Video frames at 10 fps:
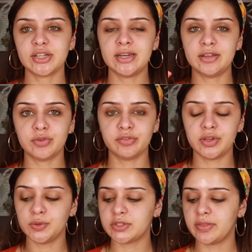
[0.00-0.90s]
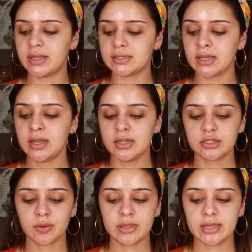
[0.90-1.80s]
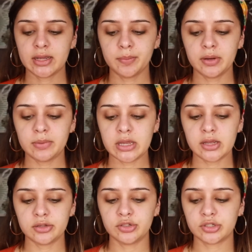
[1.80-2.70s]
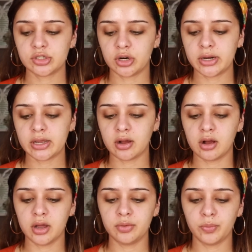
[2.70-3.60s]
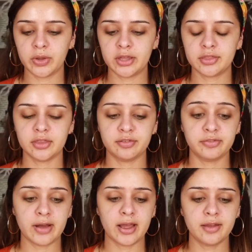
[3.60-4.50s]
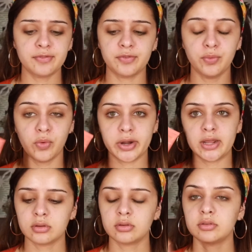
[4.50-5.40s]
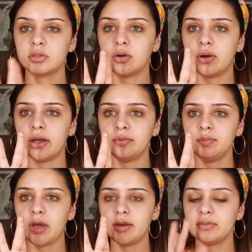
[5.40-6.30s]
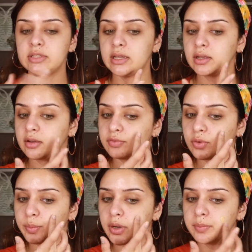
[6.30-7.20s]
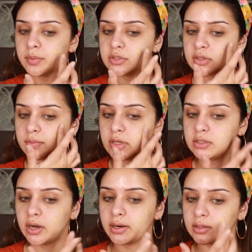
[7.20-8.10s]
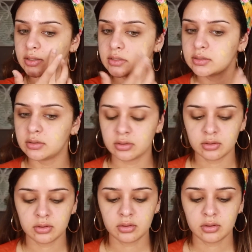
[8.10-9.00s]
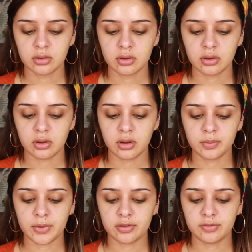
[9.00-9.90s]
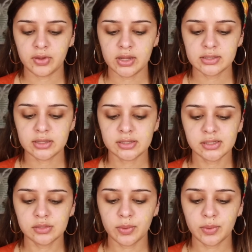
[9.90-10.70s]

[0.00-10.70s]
any reviews on this, so I think I'm going to be just starting on with the 540. So I'm not even taking a full pump, I'm just going to be dotting this on my face. And this is